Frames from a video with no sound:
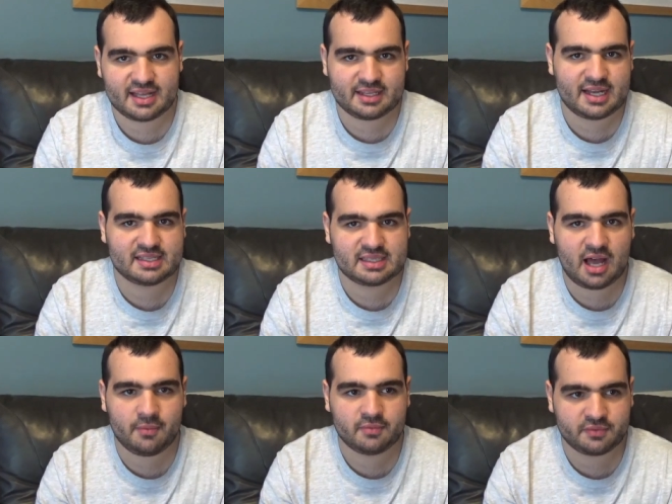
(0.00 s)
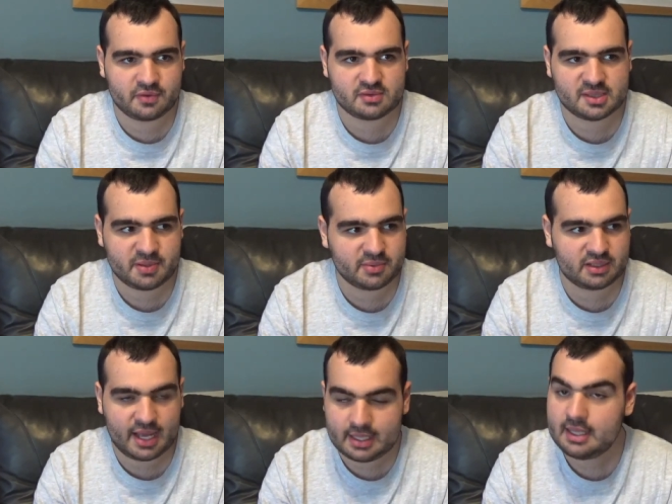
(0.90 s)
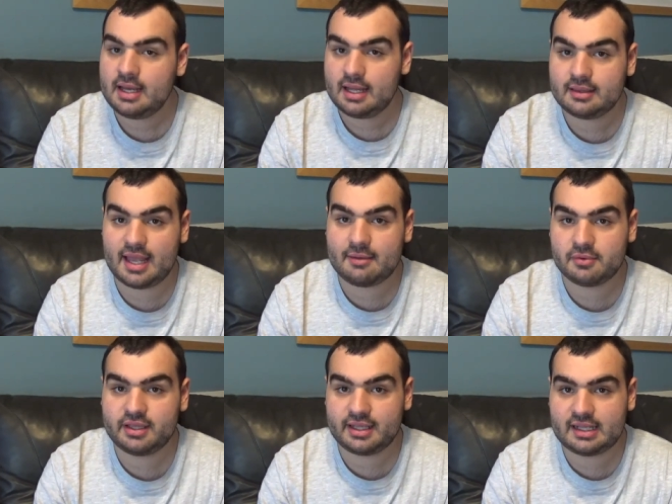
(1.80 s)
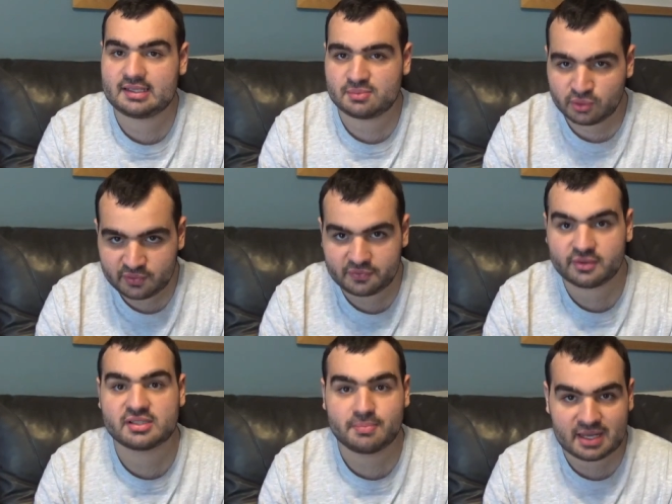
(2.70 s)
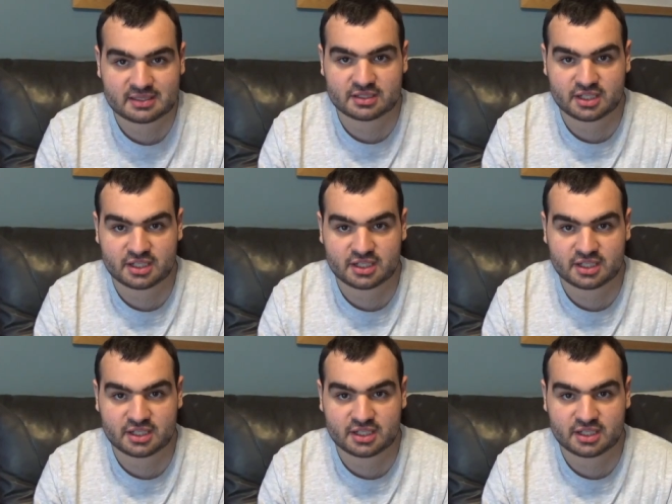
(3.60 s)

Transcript: And then I saw reviews, and people were like, they really like this movie for its message.